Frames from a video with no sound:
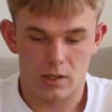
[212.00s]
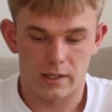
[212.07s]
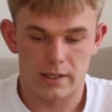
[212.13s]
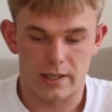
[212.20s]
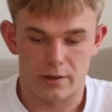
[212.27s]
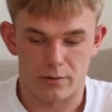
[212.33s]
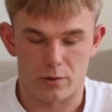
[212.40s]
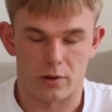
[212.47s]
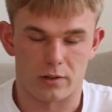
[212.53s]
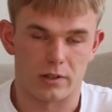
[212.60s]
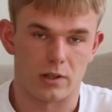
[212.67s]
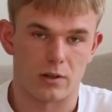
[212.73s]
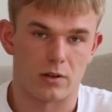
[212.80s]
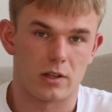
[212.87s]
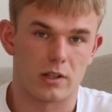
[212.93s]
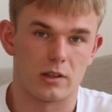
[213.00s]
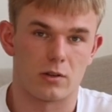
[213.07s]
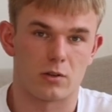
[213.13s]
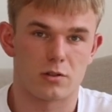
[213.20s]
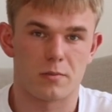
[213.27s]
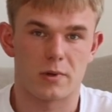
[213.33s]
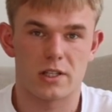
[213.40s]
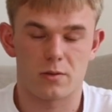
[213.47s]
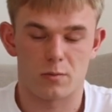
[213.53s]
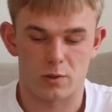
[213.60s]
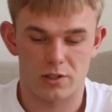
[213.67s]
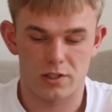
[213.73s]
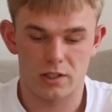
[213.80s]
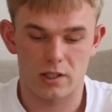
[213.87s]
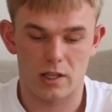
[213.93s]
Later on in the automation,
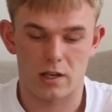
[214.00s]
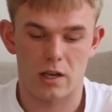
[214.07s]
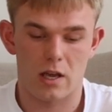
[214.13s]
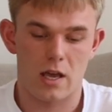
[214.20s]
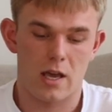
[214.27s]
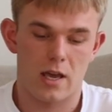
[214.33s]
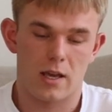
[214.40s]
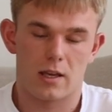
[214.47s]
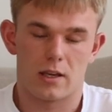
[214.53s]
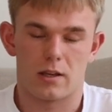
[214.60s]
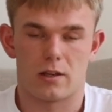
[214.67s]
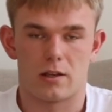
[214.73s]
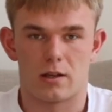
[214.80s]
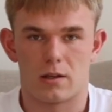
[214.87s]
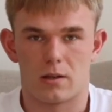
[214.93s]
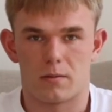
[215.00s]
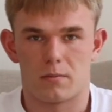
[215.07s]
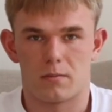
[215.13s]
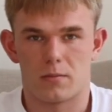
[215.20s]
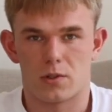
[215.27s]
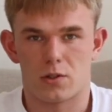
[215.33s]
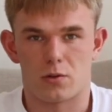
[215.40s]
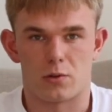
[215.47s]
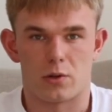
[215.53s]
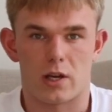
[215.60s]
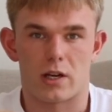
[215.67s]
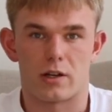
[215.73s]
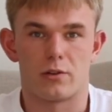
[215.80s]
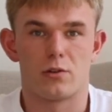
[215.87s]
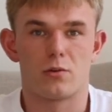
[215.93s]
we'll see that. So you
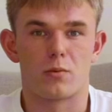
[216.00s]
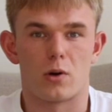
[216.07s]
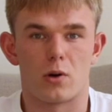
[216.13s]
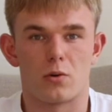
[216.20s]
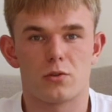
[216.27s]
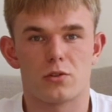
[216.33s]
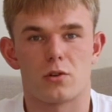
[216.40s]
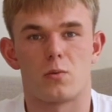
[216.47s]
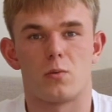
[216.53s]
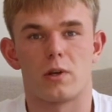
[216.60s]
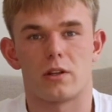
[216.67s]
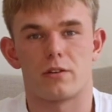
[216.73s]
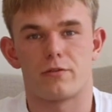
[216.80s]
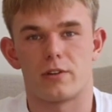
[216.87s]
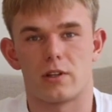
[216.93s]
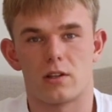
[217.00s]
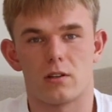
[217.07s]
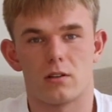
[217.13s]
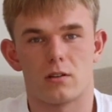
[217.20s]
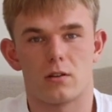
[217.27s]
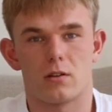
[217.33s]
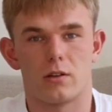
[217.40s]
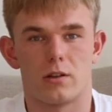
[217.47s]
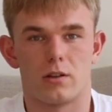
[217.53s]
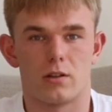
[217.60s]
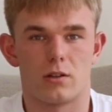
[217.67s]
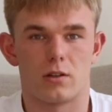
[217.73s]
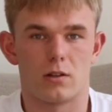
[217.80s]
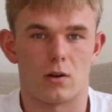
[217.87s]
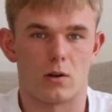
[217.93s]
add a new row so we can fit
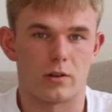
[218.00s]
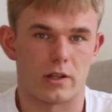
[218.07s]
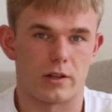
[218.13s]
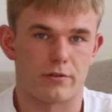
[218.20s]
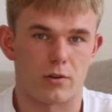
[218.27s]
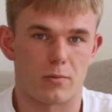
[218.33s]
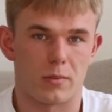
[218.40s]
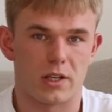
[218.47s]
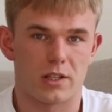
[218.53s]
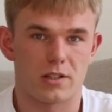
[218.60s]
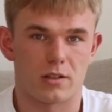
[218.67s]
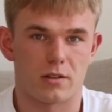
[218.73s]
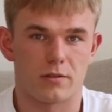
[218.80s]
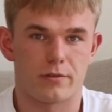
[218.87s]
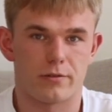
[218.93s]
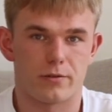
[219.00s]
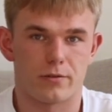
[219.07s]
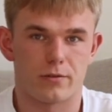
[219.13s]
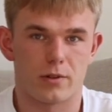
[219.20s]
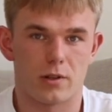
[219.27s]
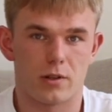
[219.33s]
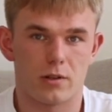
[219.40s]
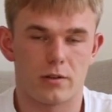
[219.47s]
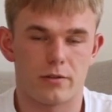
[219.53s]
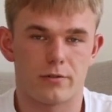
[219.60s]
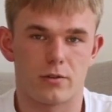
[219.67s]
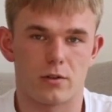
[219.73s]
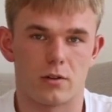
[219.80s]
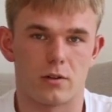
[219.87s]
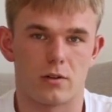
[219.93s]
all the information
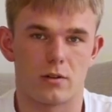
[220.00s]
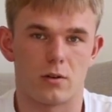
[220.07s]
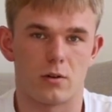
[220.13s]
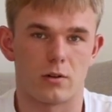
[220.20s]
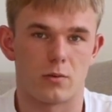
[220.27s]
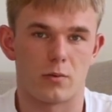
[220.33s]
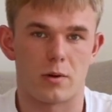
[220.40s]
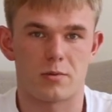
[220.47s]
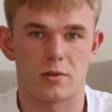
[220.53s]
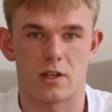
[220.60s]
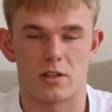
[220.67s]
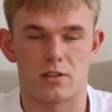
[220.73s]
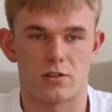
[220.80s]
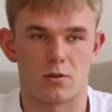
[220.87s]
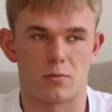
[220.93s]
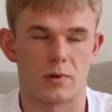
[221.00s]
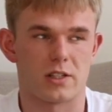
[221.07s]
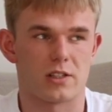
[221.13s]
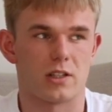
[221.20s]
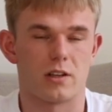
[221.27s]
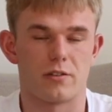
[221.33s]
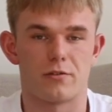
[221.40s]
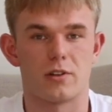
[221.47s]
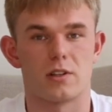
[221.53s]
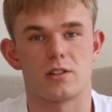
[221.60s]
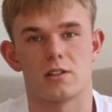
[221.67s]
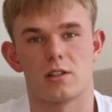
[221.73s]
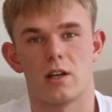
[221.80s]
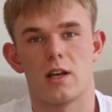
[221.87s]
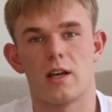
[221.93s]
for all the websites. So basically, if
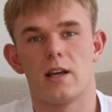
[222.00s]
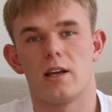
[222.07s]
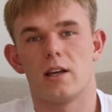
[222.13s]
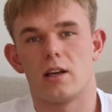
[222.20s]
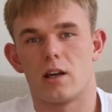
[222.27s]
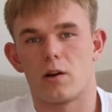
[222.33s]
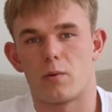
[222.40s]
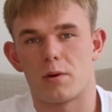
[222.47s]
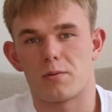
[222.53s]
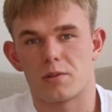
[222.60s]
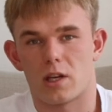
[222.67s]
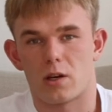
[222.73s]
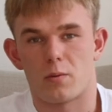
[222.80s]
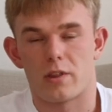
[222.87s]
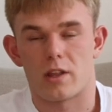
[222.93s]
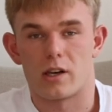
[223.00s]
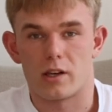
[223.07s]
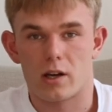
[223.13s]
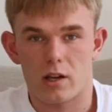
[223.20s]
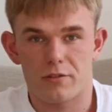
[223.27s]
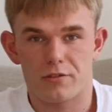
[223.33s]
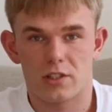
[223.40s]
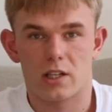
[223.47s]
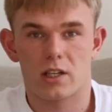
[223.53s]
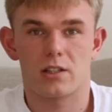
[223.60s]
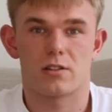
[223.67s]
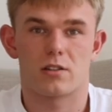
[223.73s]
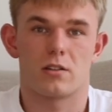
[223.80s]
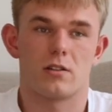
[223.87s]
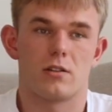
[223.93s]
it's a website with a lot of
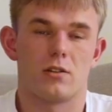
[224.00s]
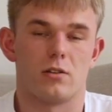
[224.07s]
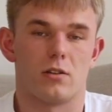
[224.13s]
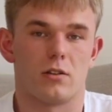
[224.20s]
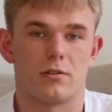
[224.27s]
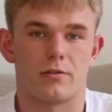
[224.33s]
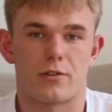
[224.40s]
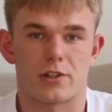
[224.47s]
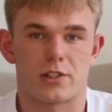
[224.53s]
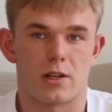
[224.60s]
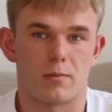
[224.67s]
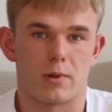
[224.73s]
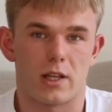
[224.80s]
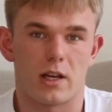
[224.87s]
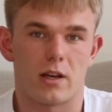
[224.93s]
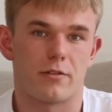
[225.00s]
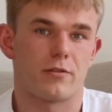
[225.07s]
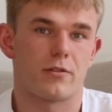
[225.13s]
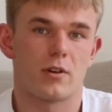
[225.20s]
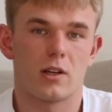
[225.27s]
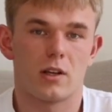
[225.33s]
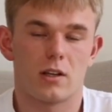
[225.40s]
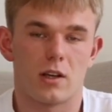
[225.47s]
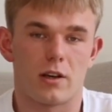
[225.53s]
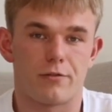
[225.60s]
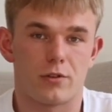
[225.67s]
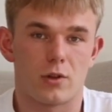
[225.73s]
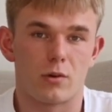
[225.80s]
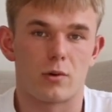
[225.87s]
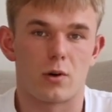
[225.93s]
text, you'll, for example, have
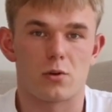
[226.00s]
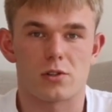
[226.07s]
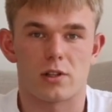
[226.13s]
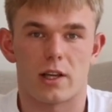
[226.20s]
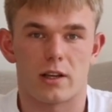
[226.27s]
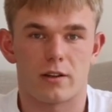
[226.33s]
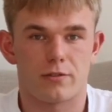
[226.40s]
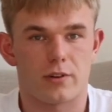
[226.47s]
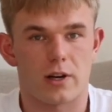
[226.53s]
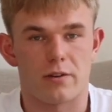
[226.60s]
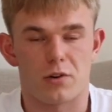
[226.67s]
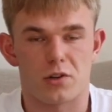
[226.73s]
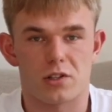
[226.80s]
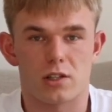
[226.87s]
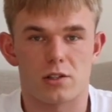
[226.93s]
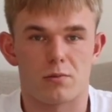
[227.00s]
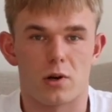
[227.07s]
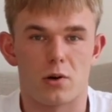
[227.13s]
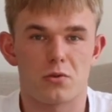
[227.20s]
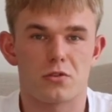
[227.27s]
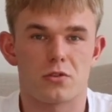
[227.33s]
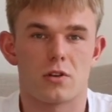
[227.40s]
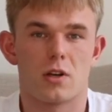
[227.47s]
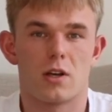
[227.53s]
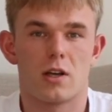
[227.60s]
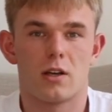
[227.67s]
few rows, like 5 or 6 rows.